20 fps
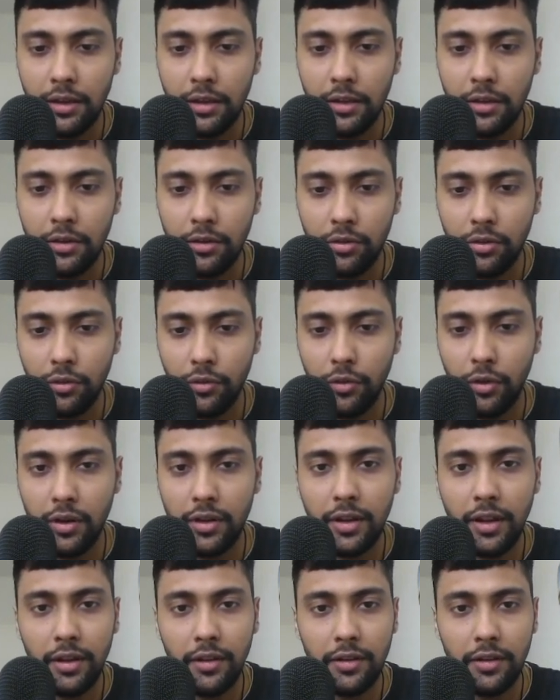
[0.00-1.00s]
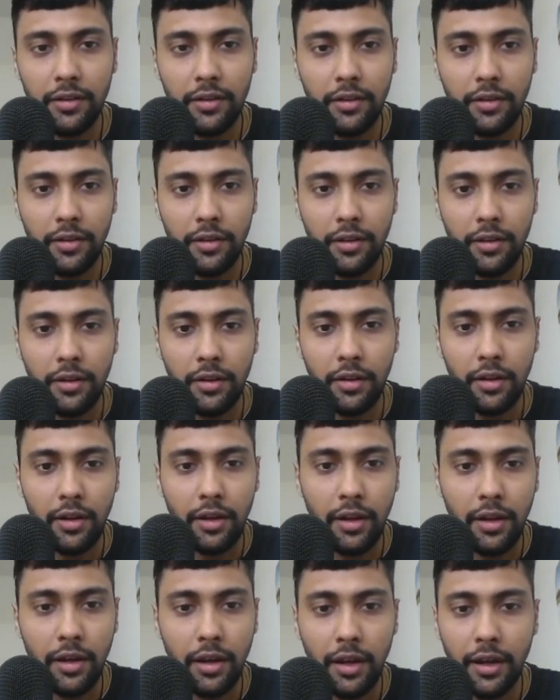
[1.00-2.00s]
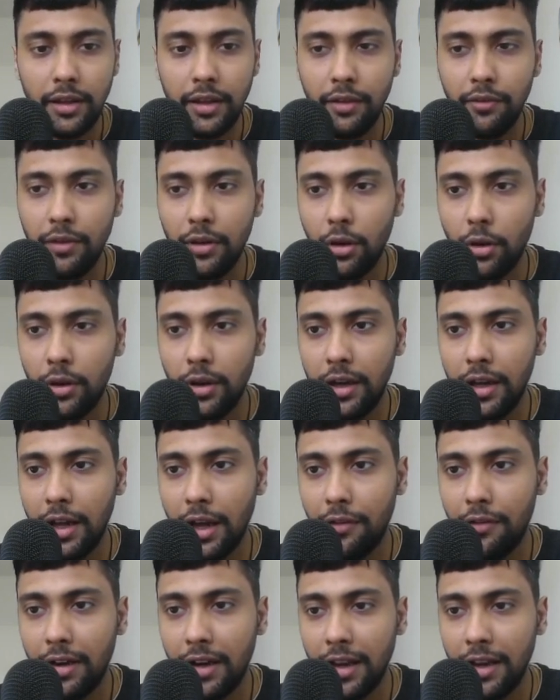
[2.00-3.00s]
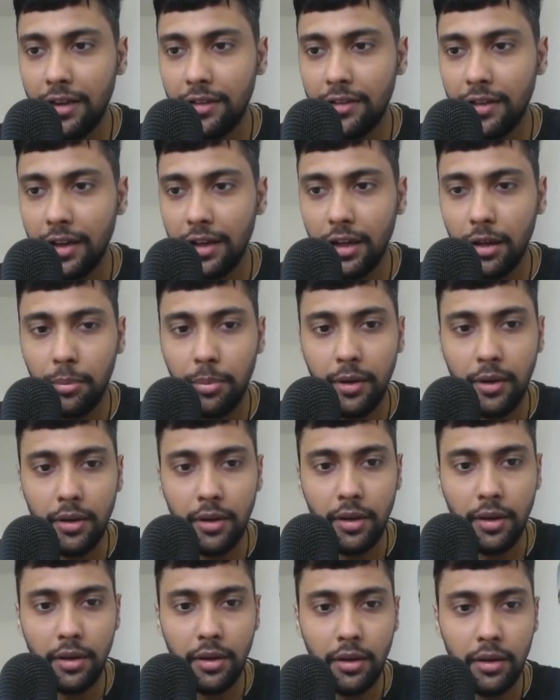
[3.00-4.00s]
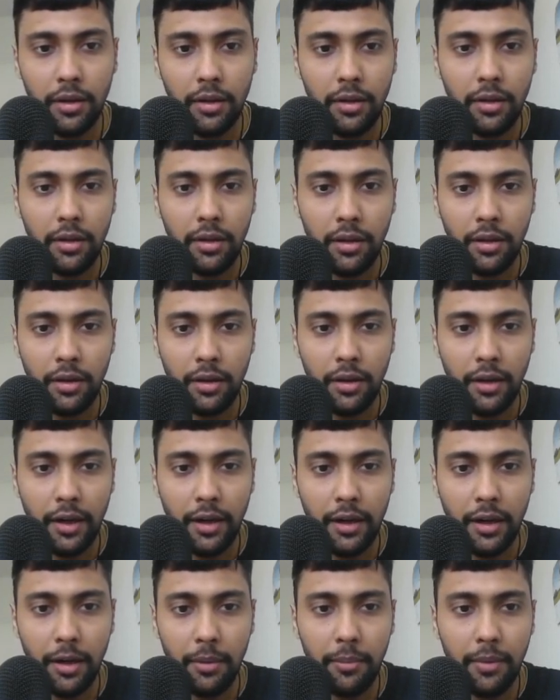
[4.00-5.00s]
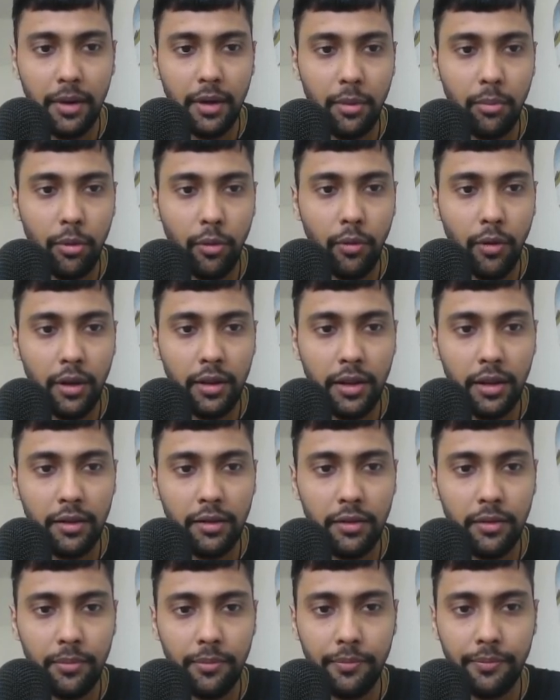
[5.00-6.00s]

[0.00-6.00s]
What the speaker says: So for this, I think we already have a nice setup here, right? Let me remove all this.